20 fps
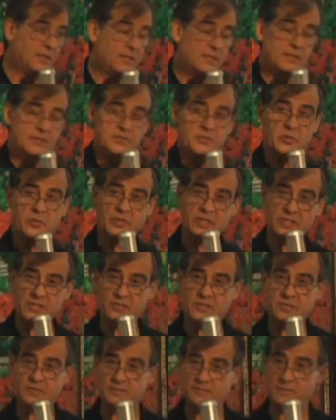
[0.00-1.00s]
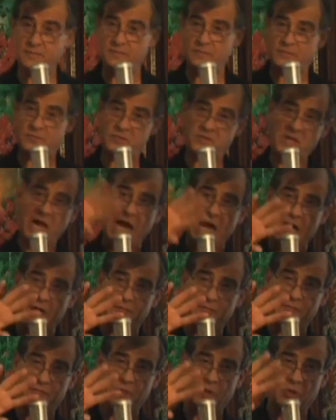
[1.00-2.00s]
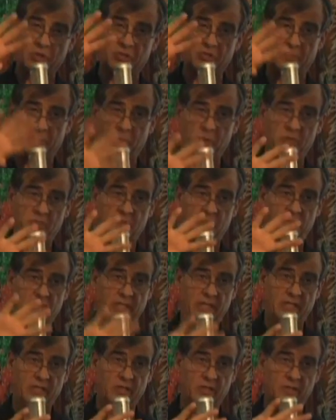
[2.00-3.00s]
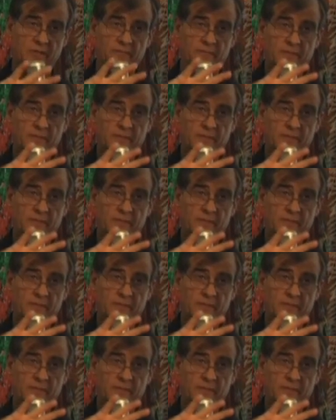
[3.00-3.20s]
So these staff are supposed to be here,